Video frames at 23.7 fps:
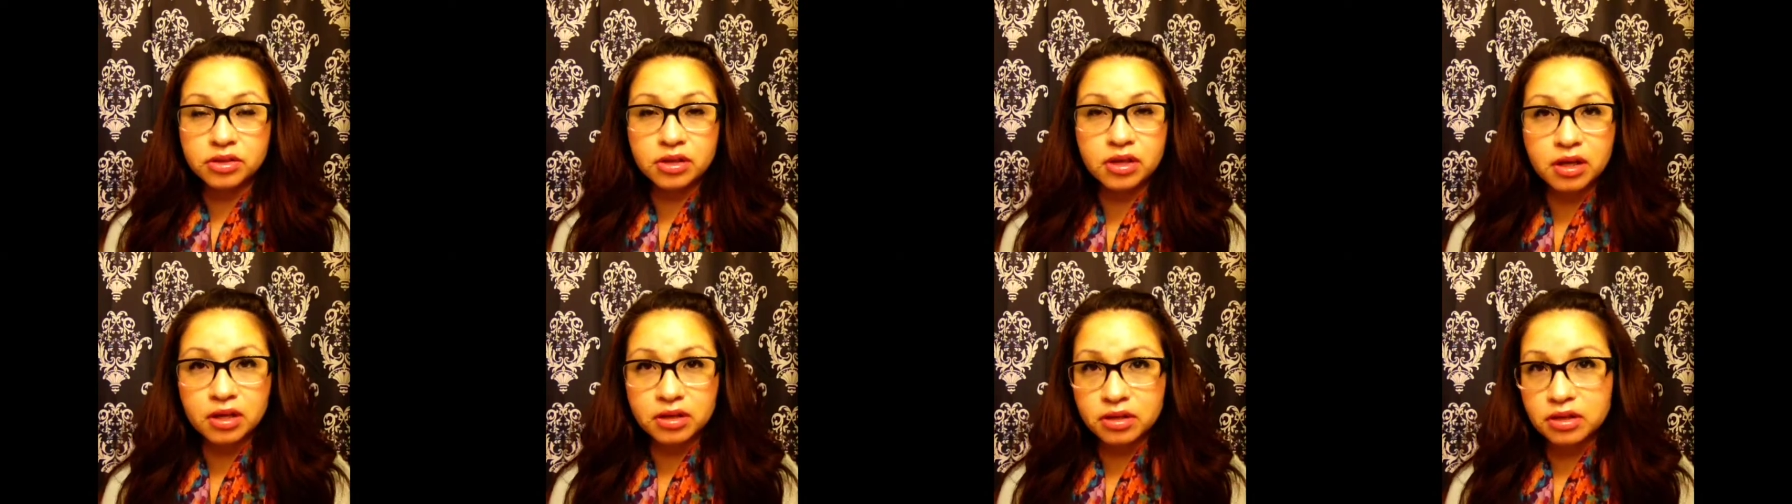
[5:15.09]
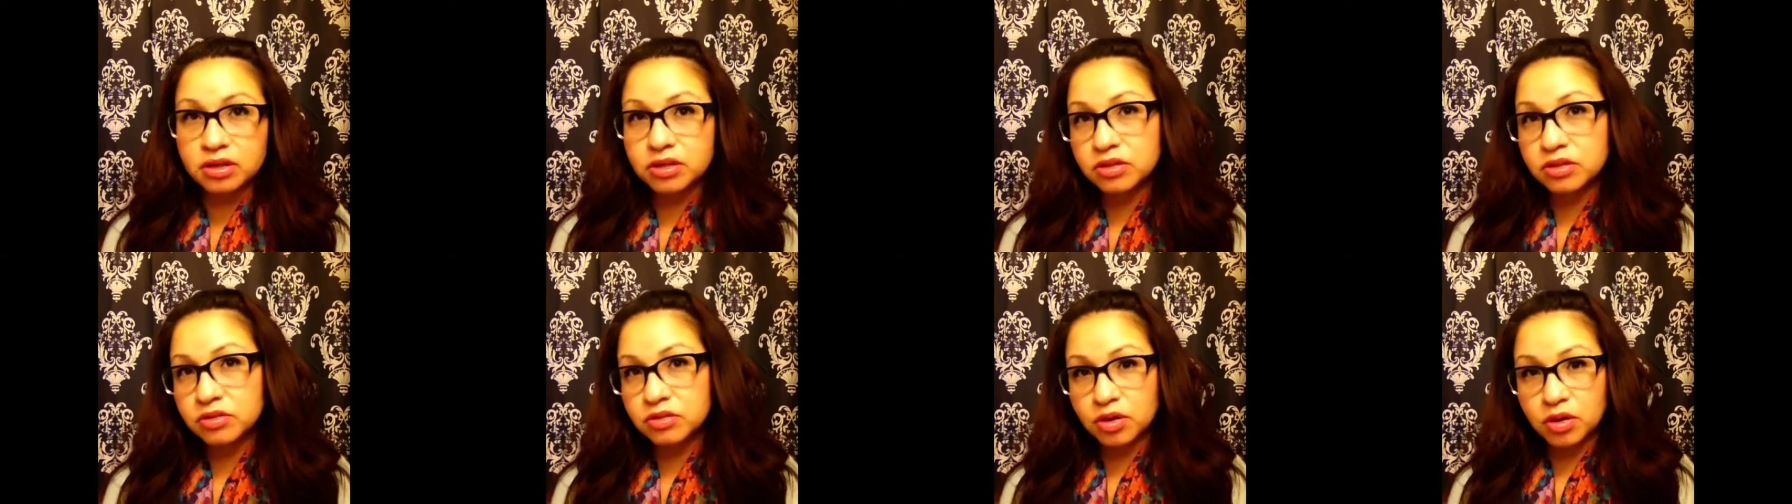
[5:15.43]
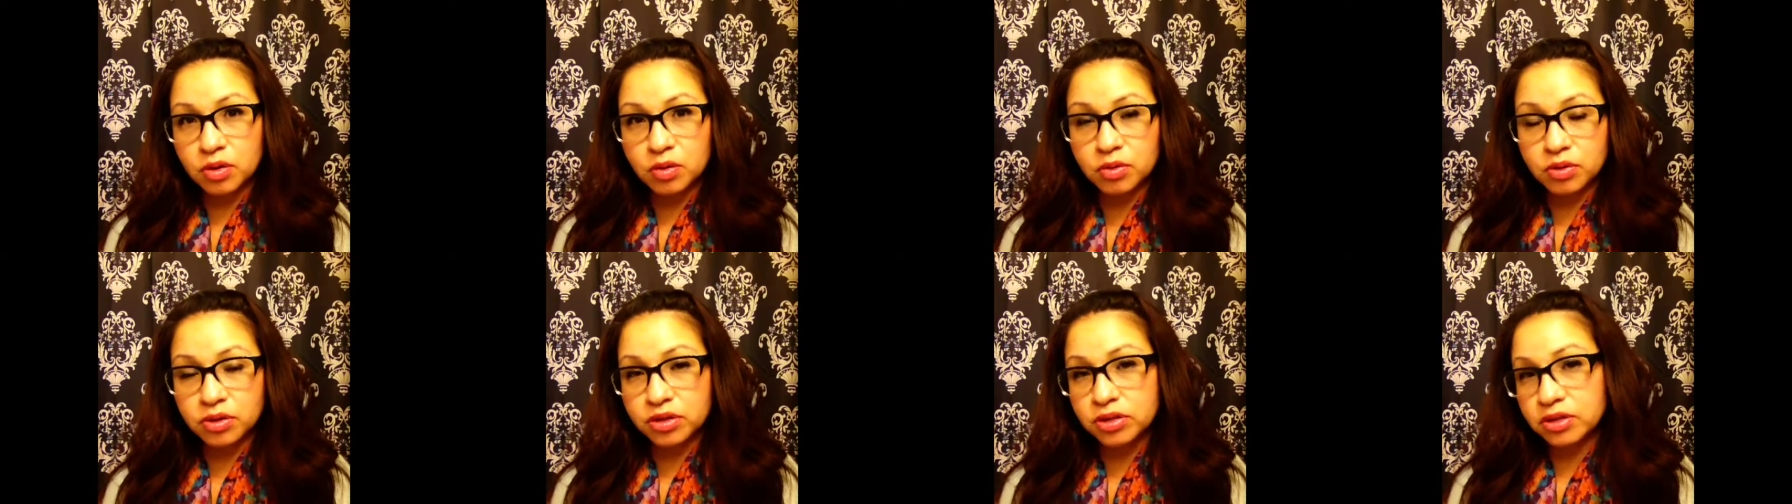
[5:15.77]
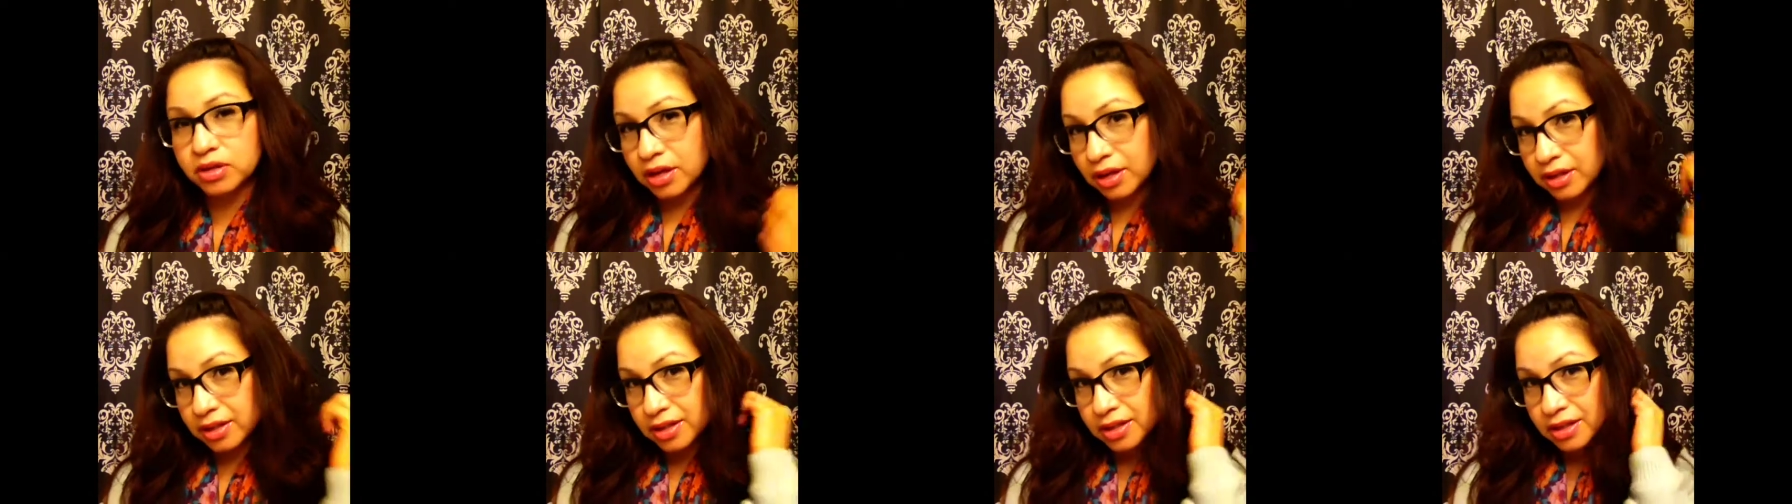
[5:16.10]
not going to grow or you're
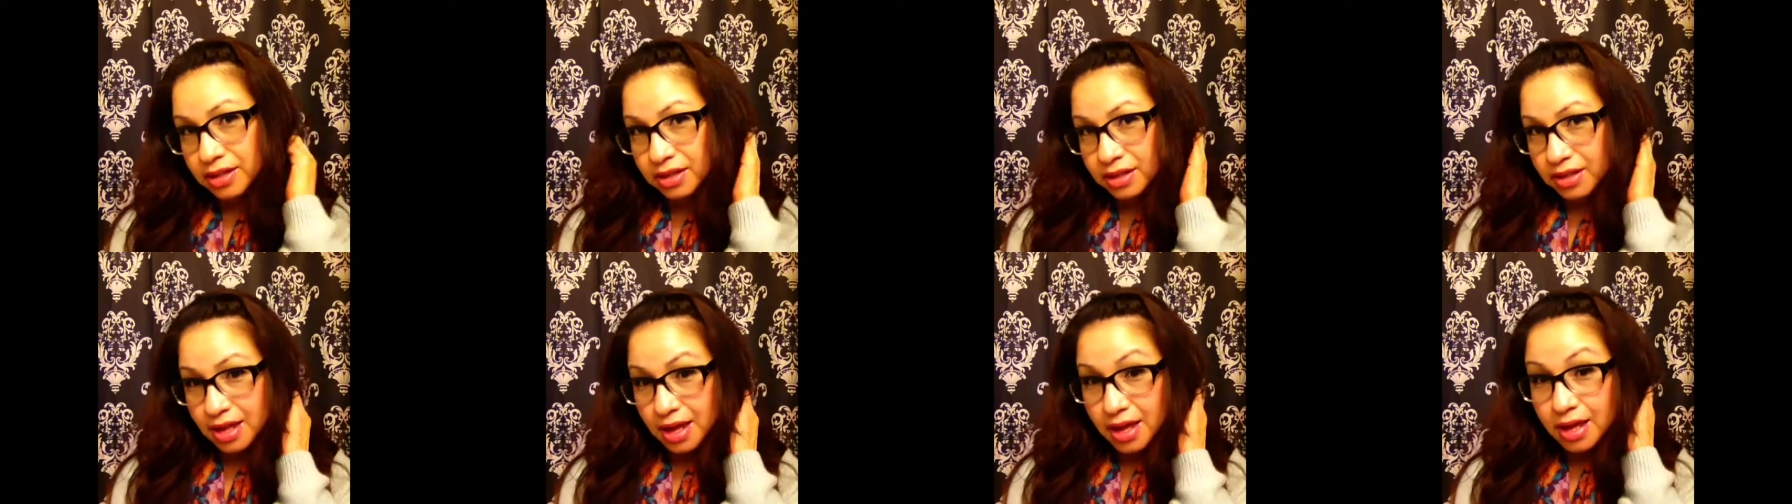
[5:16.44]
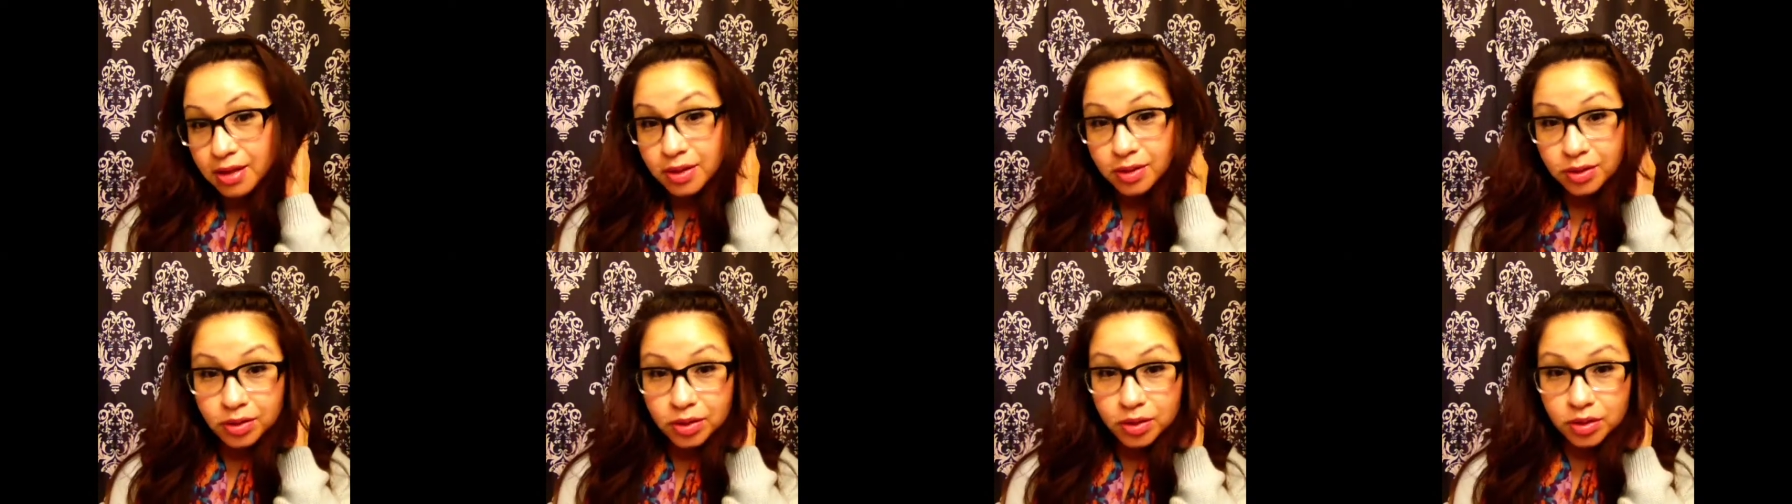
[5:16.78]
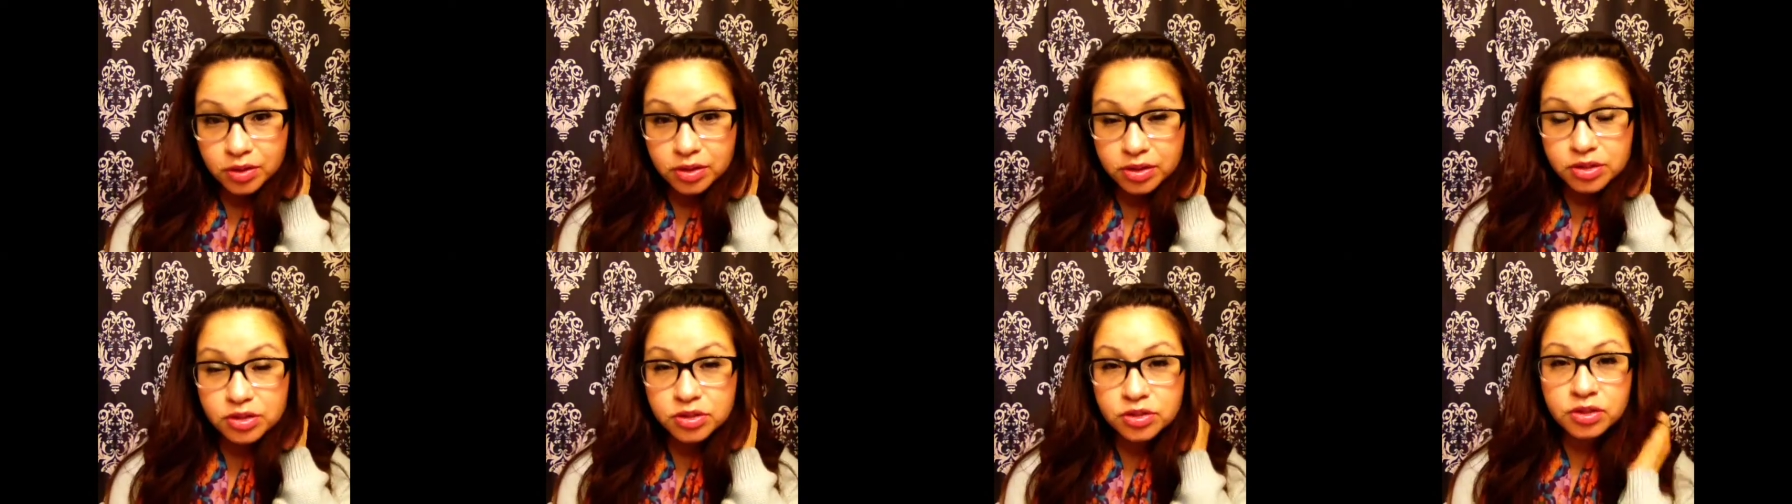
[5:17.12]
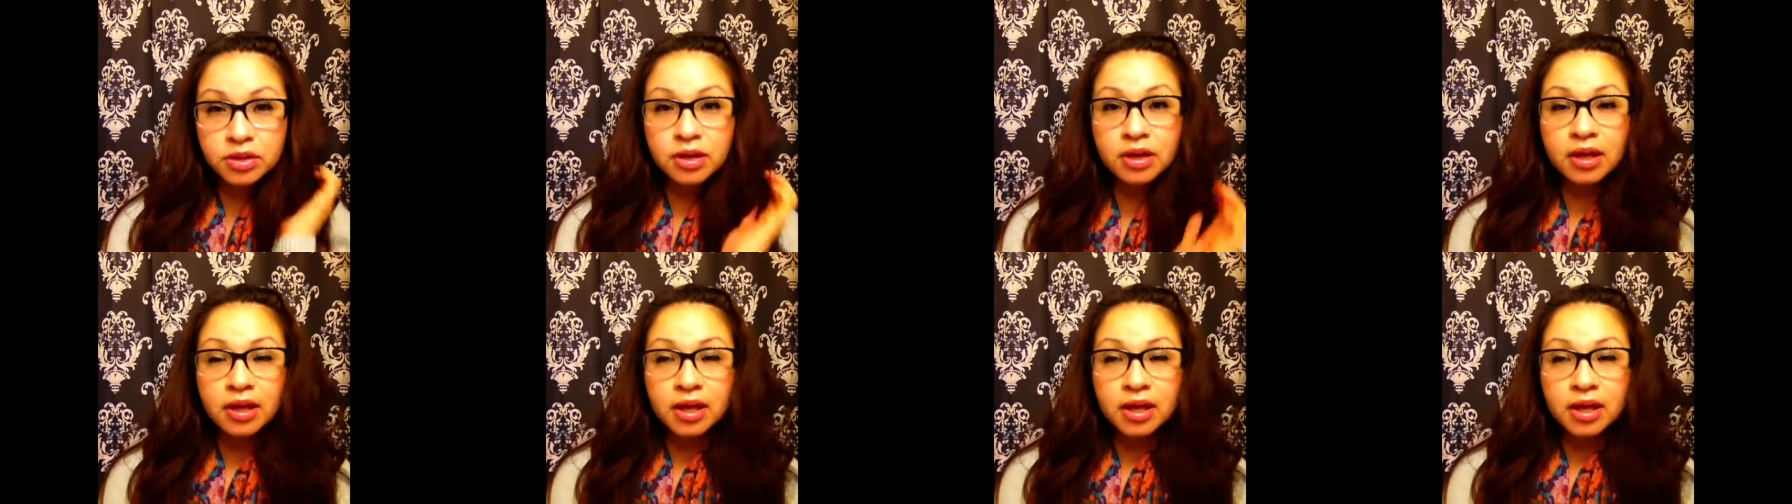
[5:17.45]
not going to get encouraged.